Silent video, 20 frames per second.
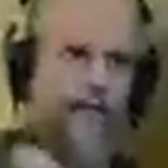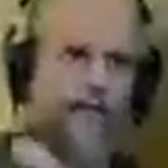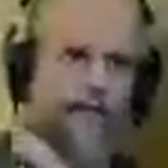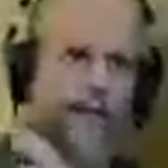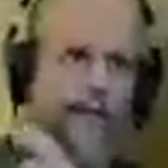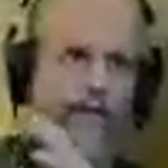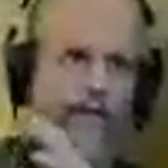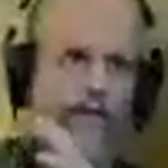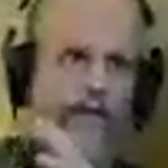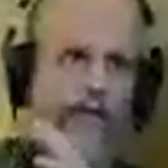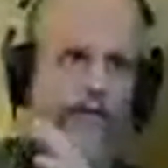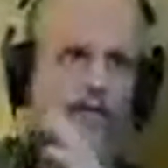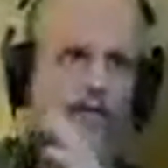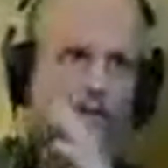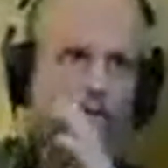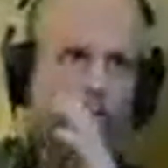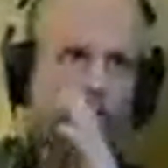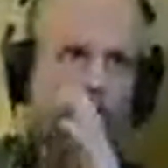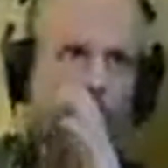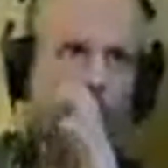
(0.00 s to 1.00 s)
down like
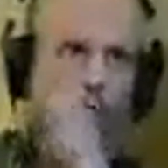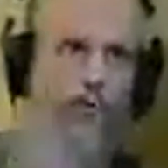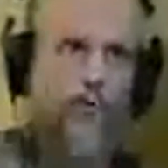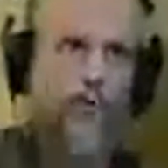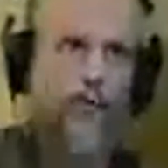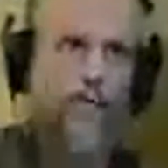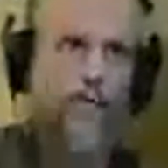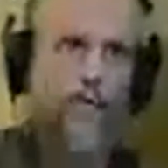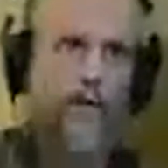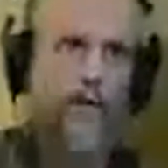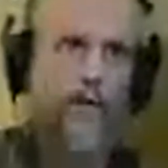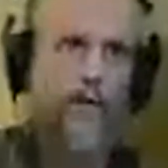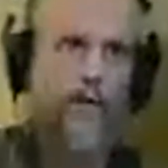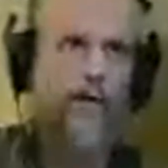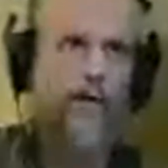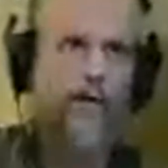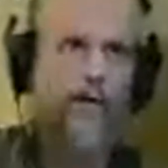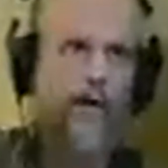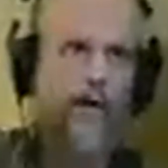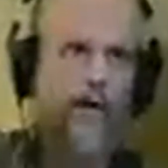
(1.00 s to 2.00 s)
this. You want to grab
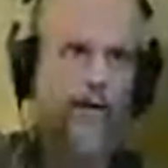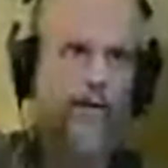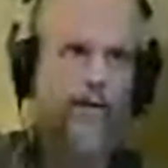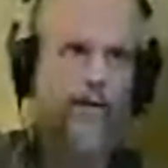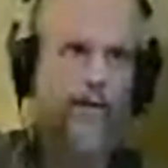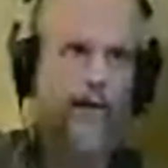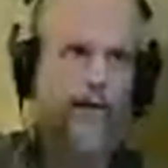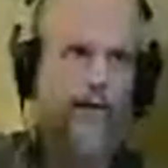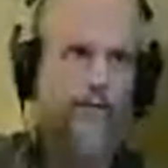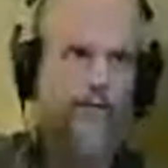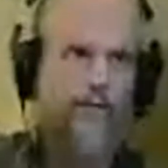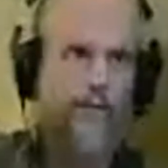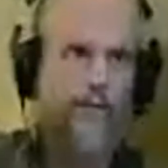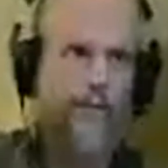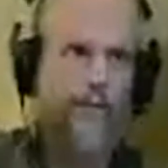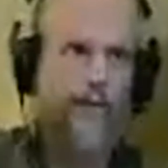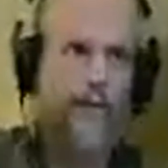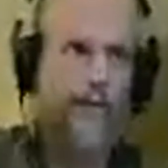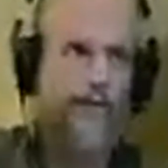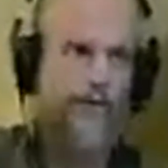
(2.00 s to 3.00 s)
here and then have
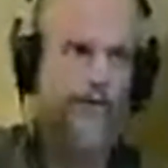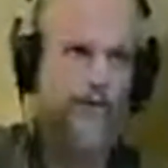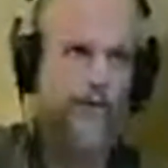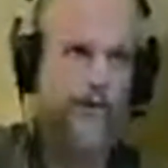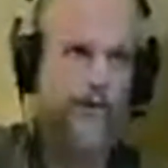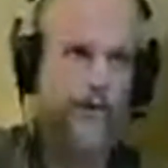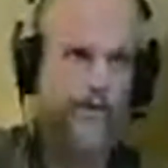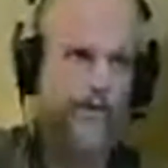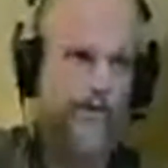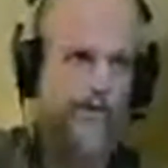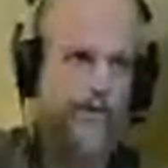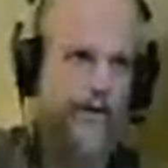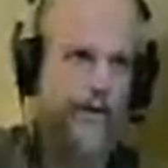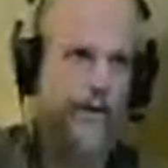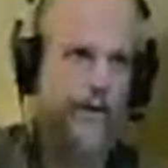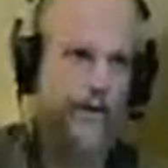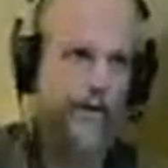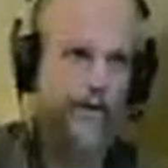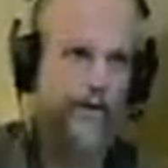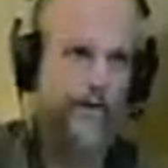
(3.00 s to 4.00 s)
somebody else's arm
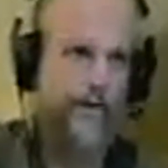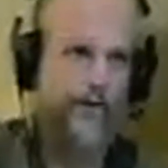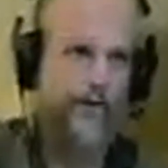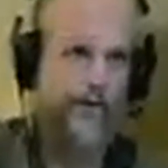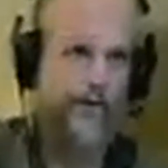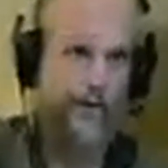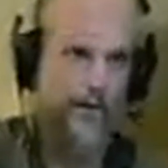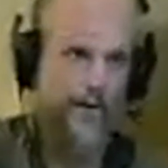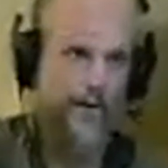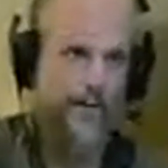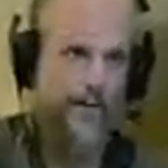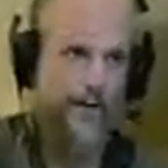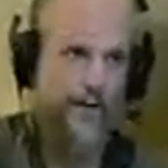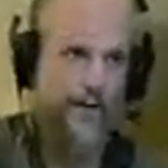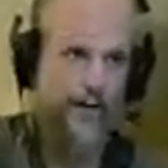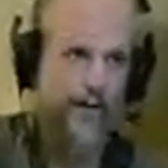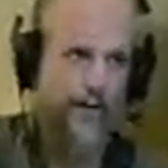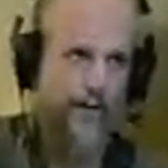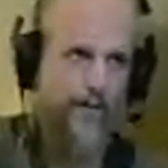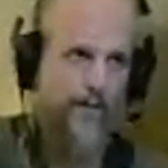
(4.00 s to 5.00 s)
there,
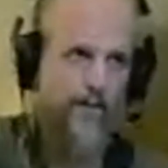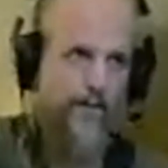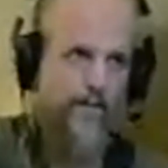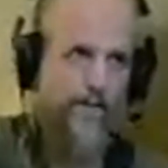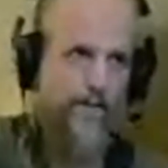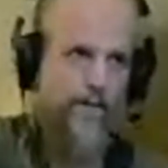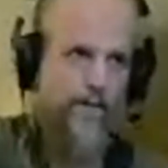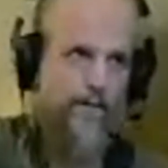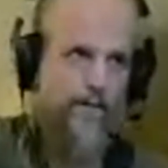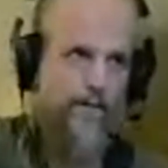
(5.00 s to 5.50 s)
grab here.